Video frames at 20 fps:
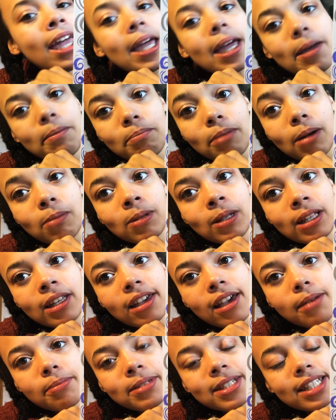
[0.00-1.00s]
And
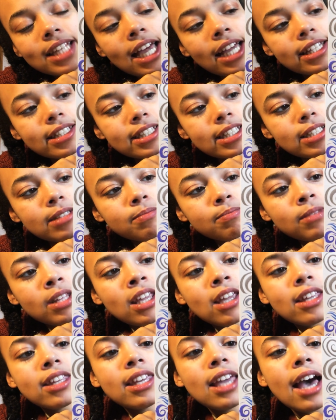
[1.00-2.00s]
Bubbling Up says,
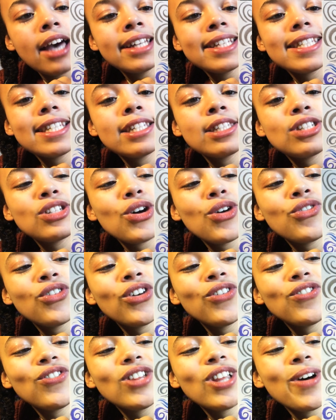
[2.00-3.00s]
yes, it's
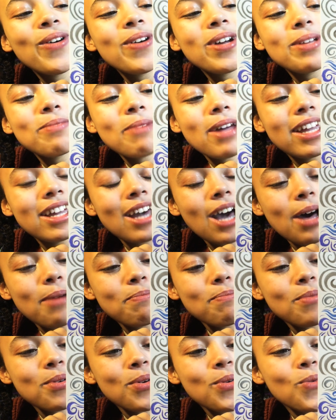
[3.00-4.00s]
overflowing my
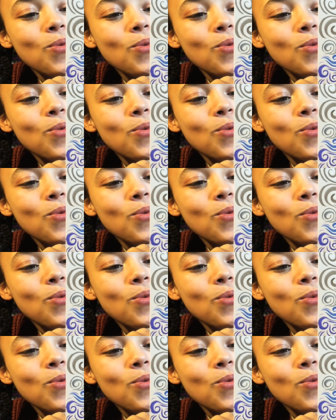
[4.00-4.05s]
cup.